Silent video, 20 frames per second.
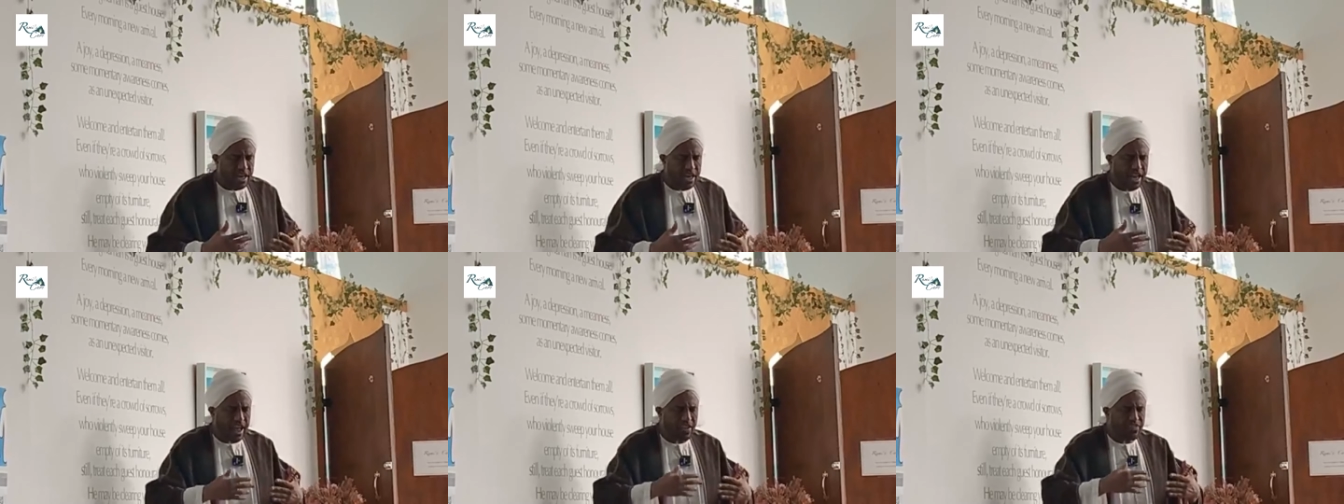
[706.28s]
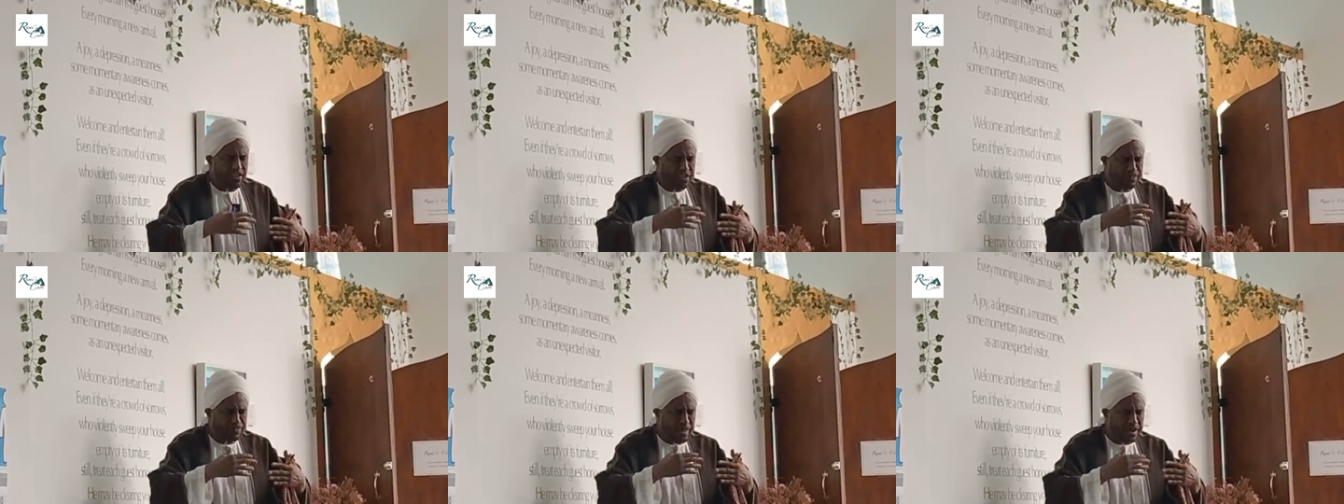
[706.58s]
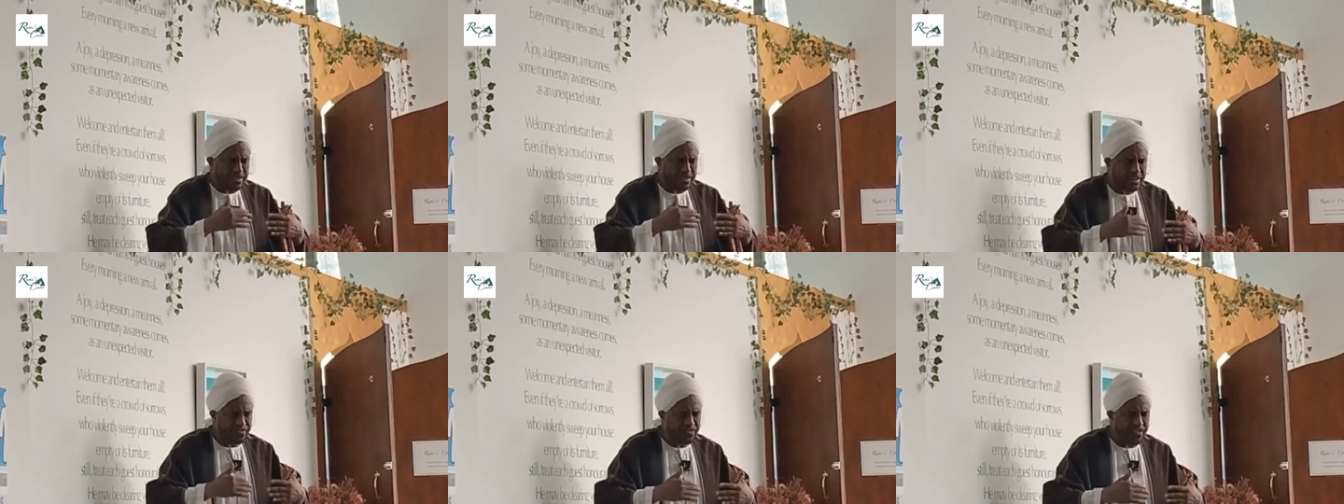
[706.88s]
gave us
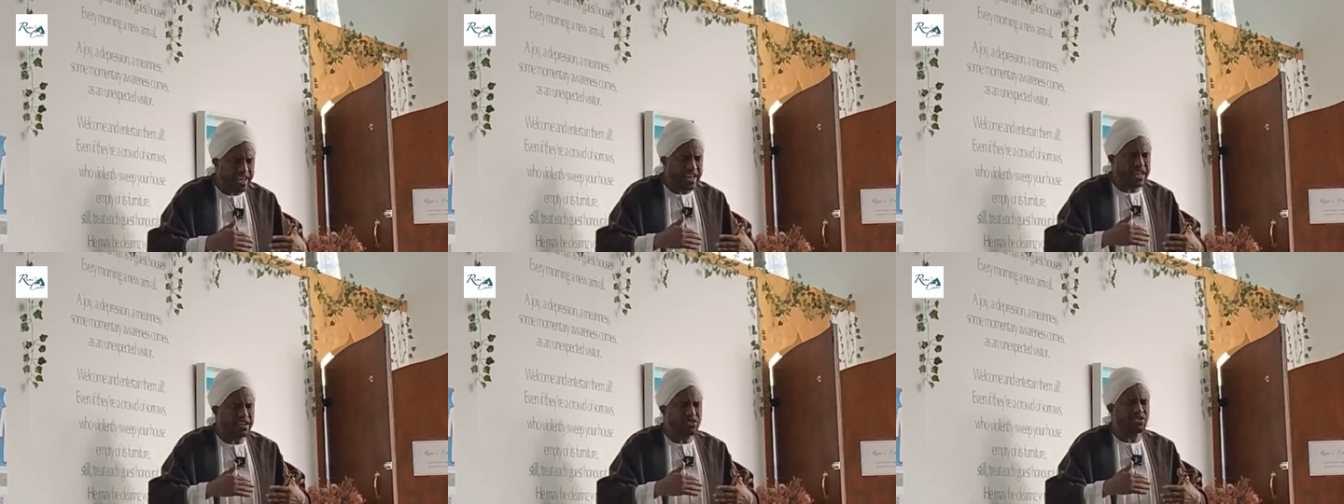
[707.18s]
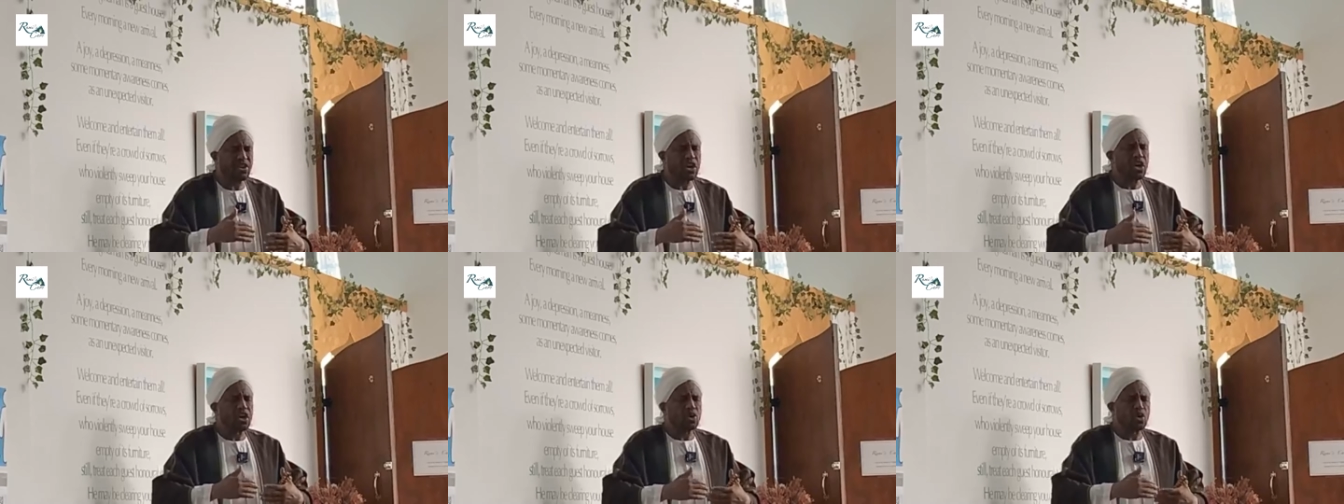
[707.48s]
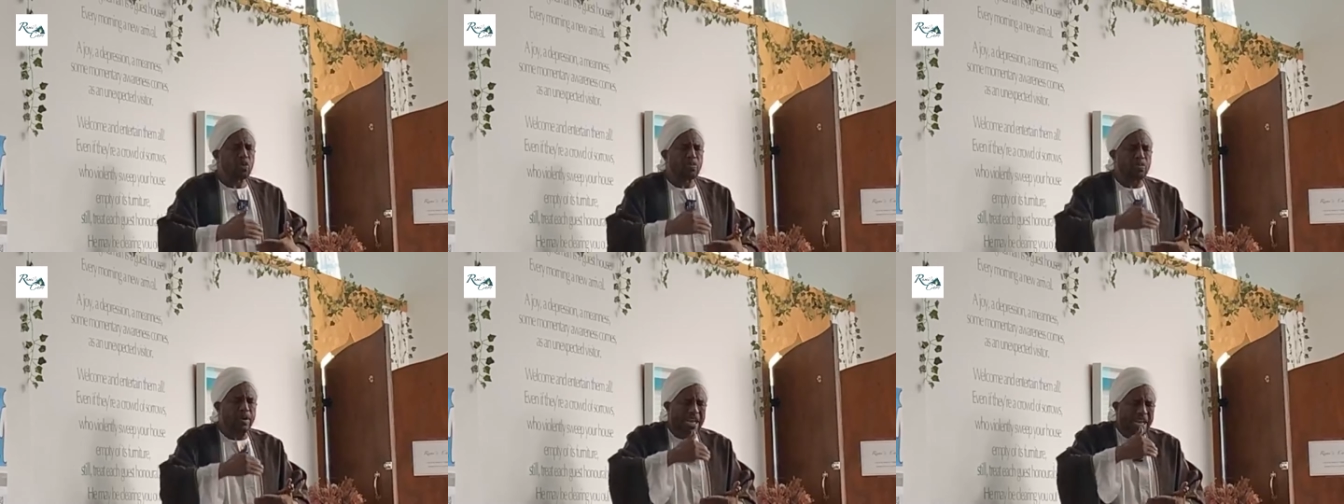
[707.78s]
perseverance
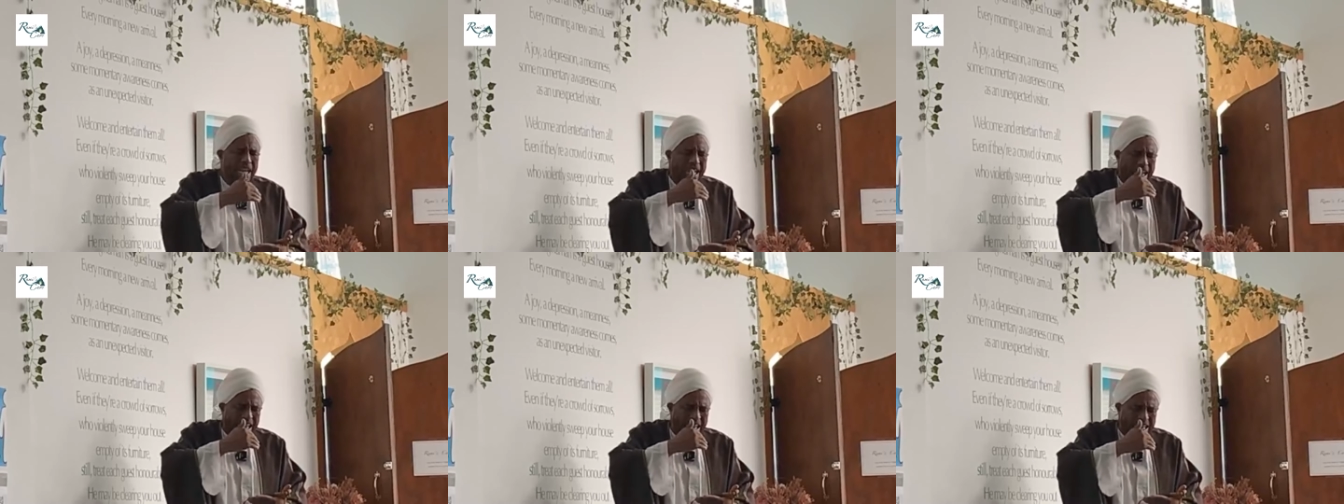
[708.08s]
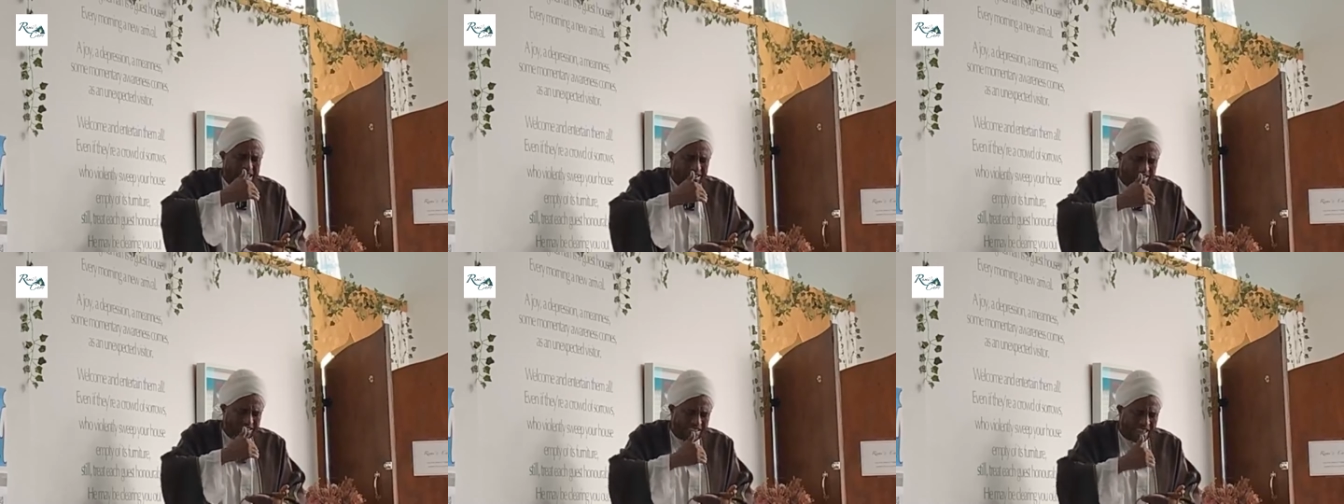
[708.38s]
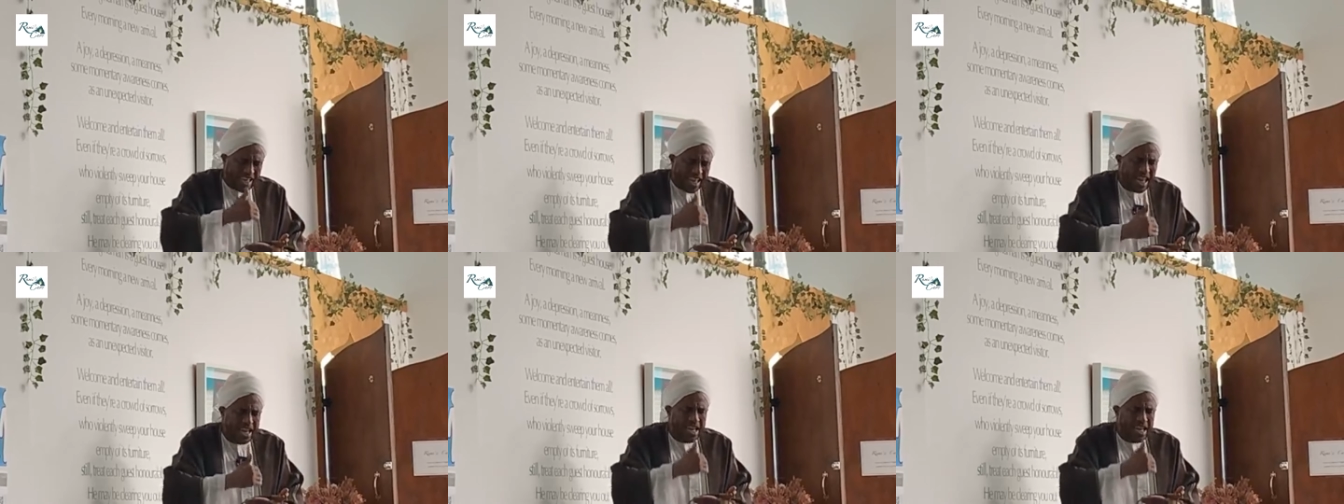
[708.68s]
to be
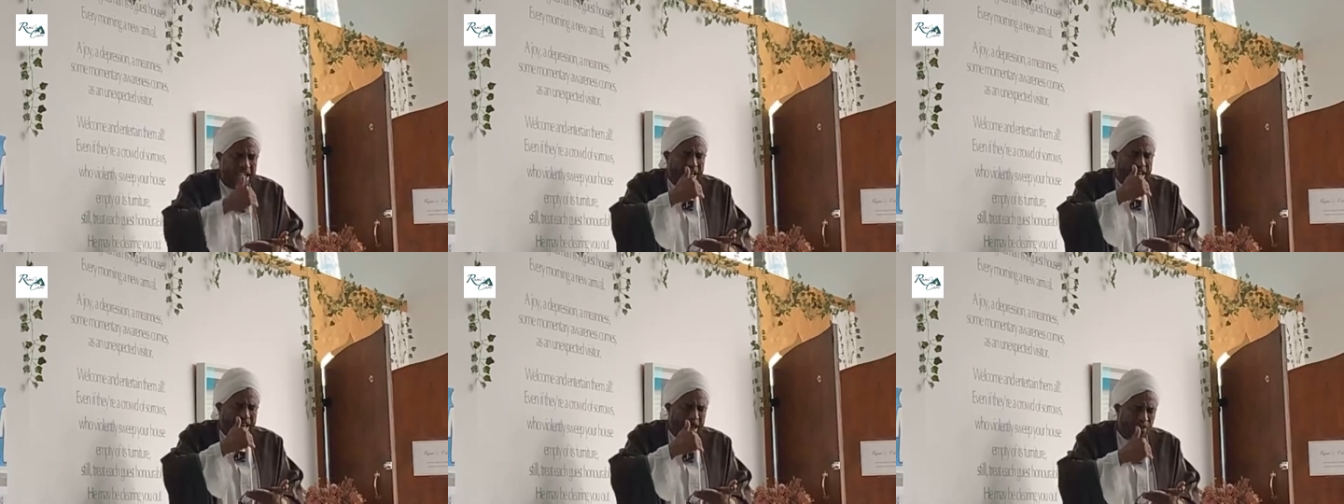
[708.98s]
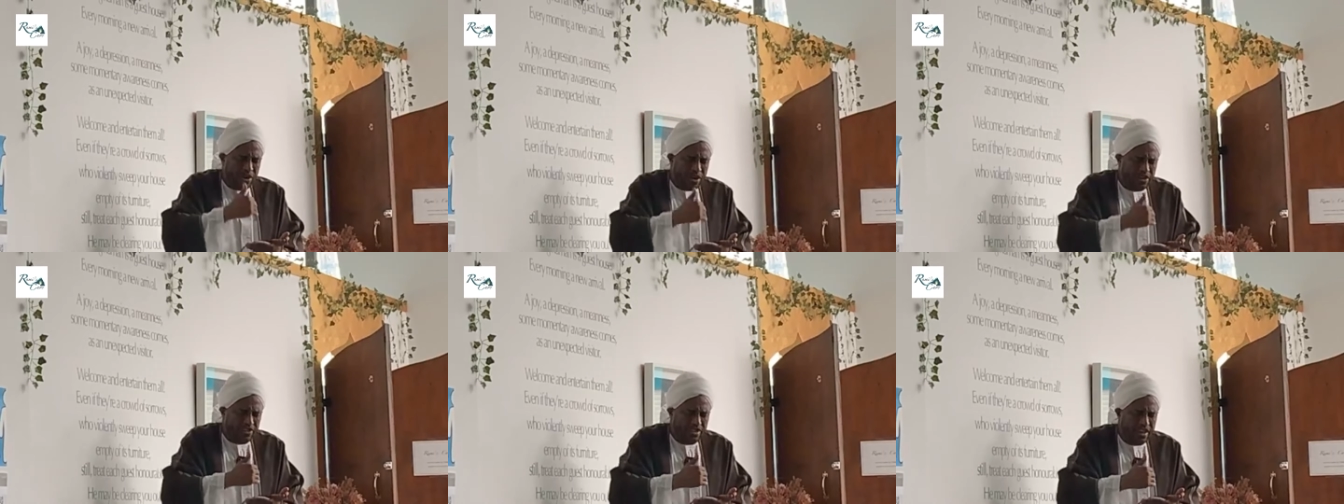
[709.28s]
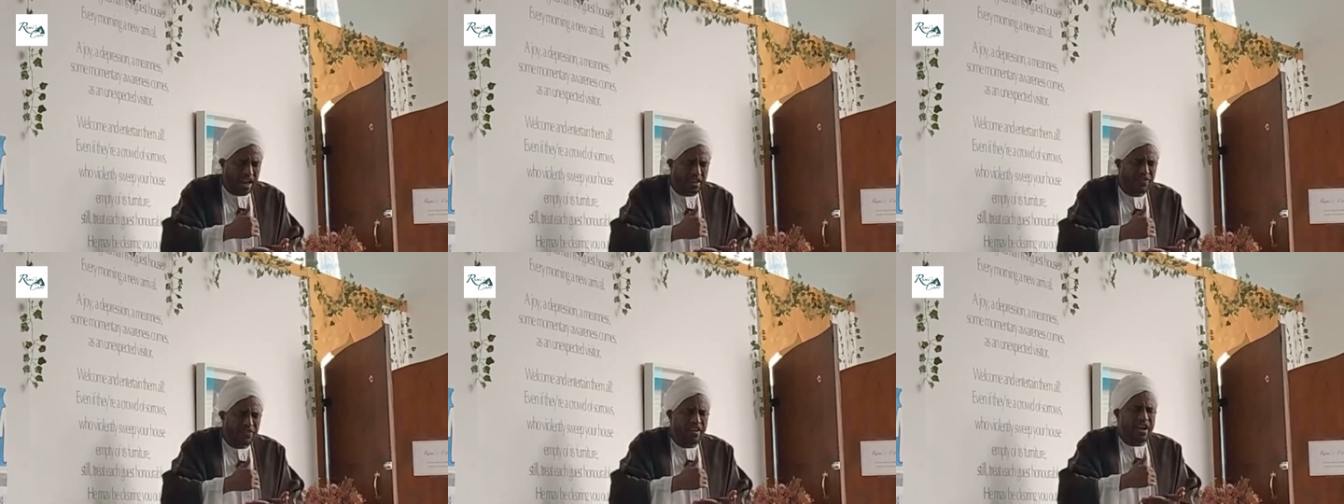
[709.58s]
instilling in
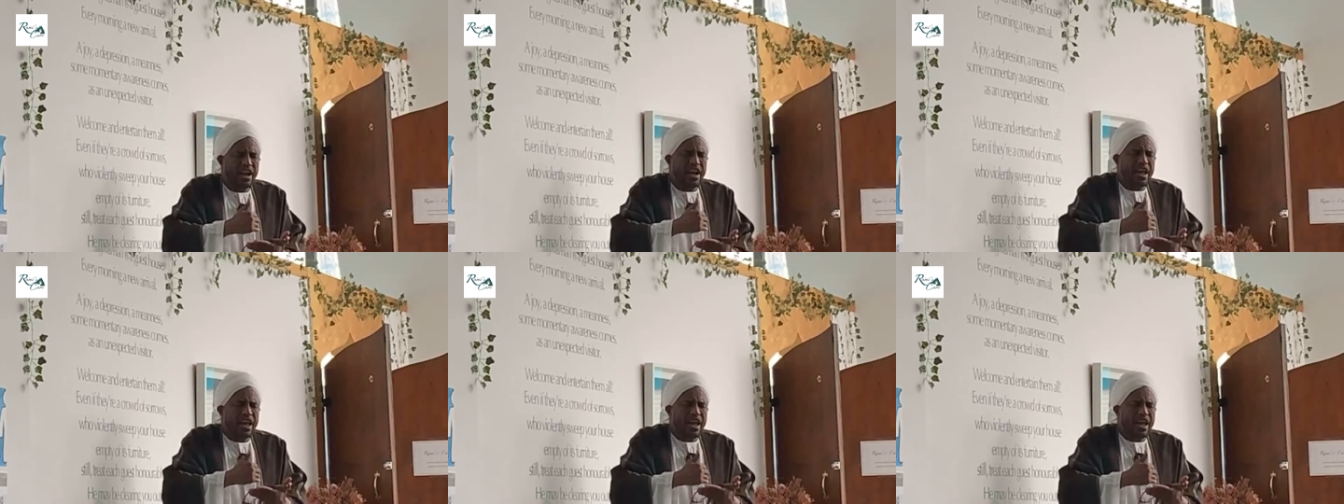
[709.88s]
ourselves,